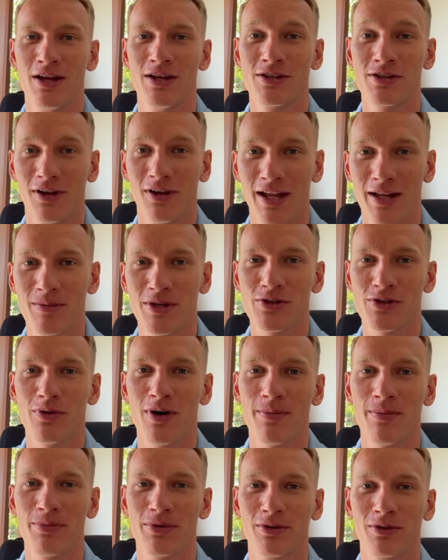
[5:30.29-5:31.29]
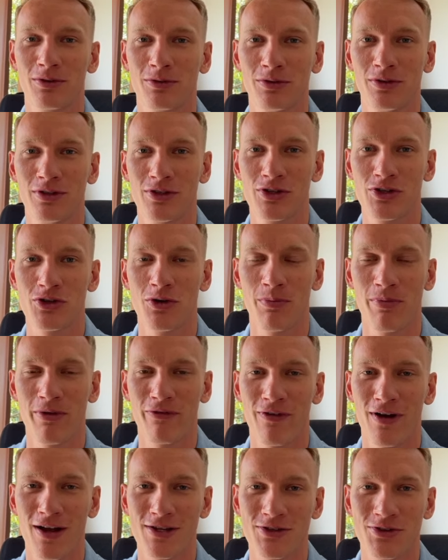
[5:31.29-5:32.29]
So let me swap to the
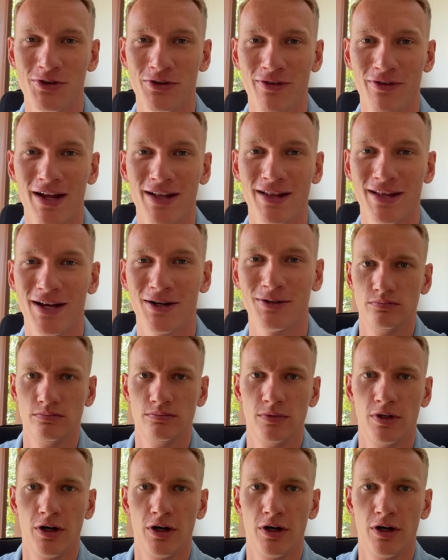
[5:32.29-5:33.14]
Shopify store right now.